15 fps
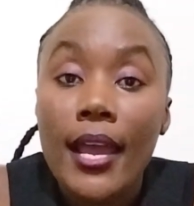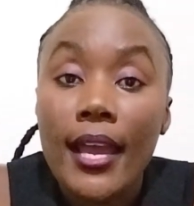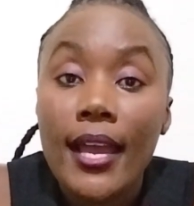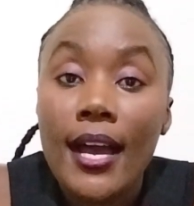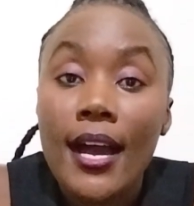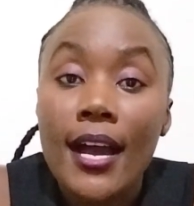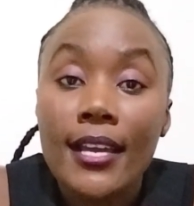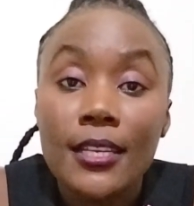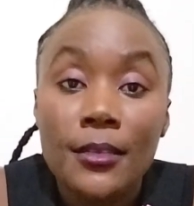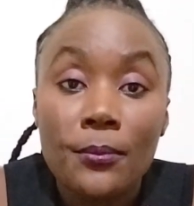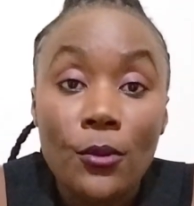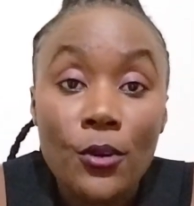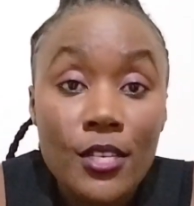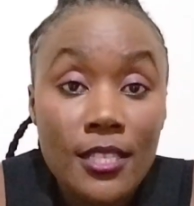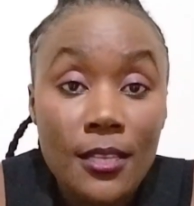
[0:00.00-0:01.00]
in
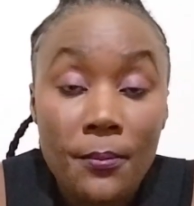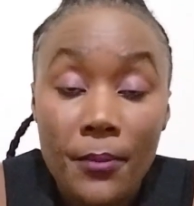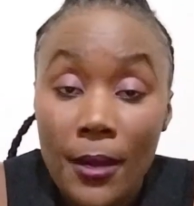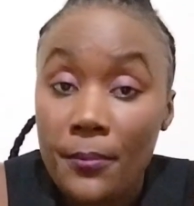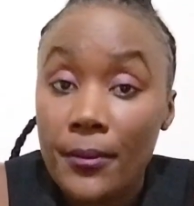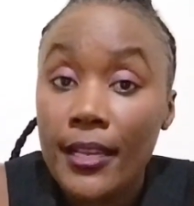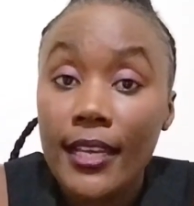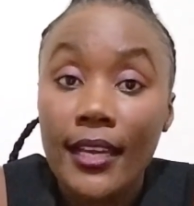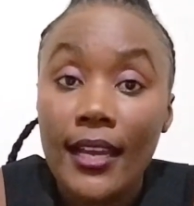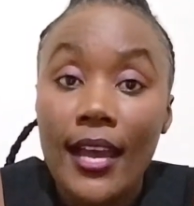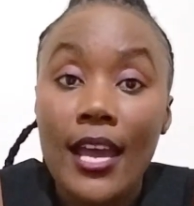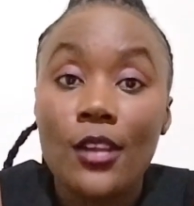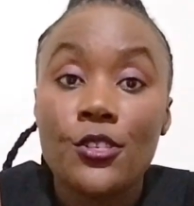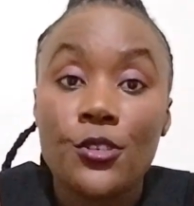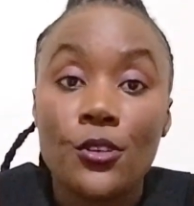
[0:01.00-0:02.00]
most public,
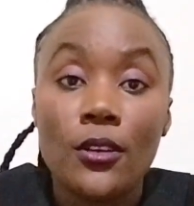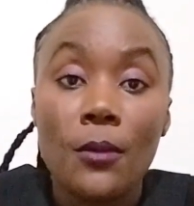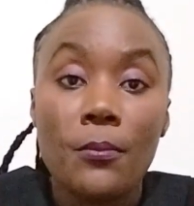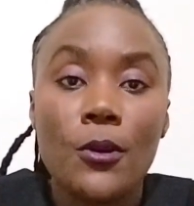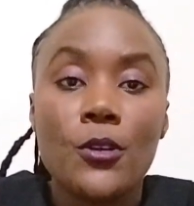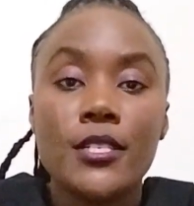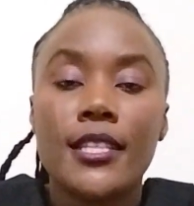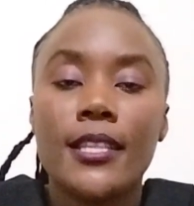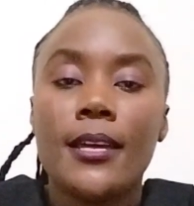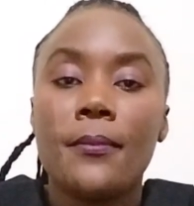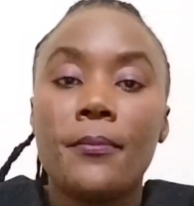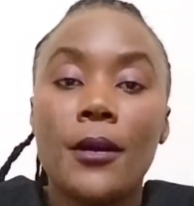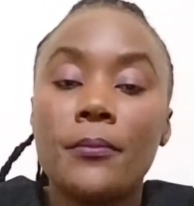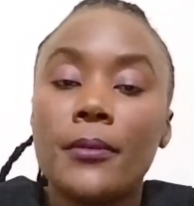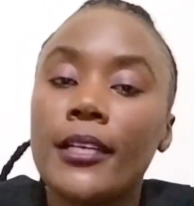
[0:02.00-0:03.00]
I'll talk about the
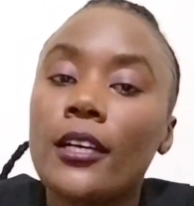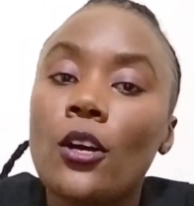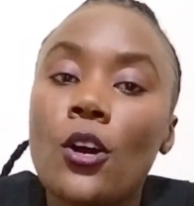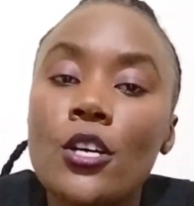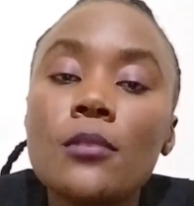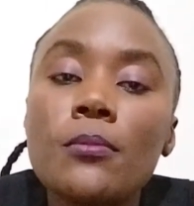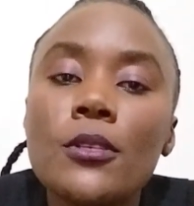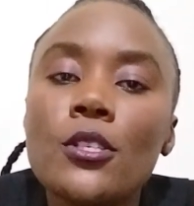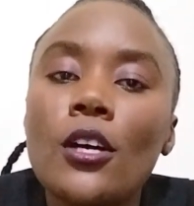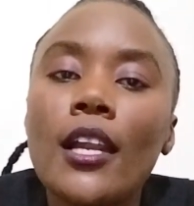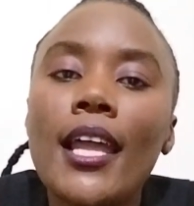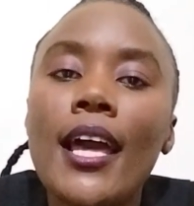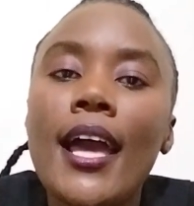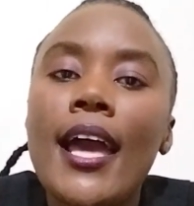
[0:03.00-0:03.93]
public hospital,